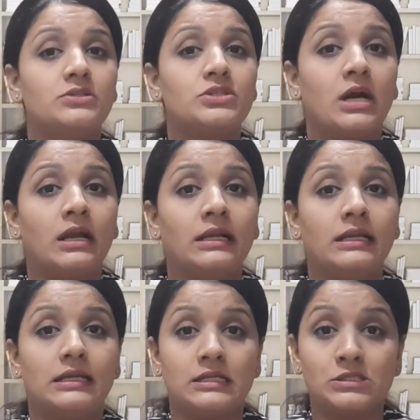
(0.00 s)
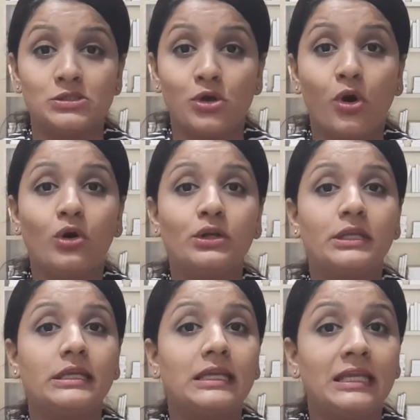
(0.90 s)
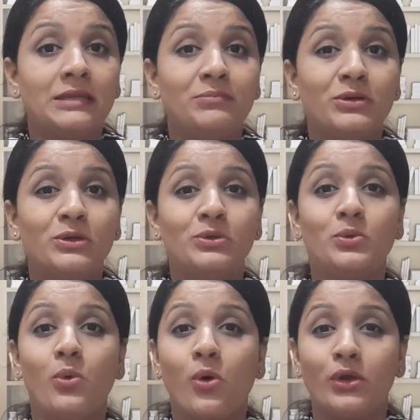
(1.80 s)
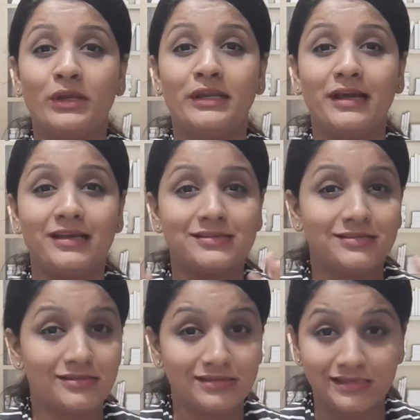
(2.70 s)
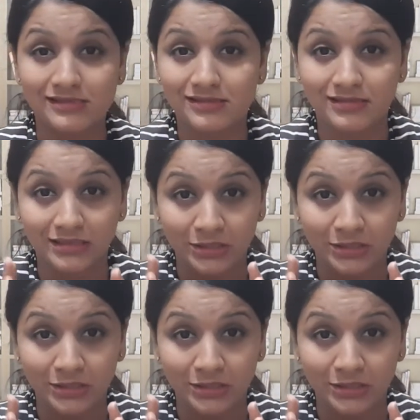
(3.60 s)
Child is not able to organize the sensory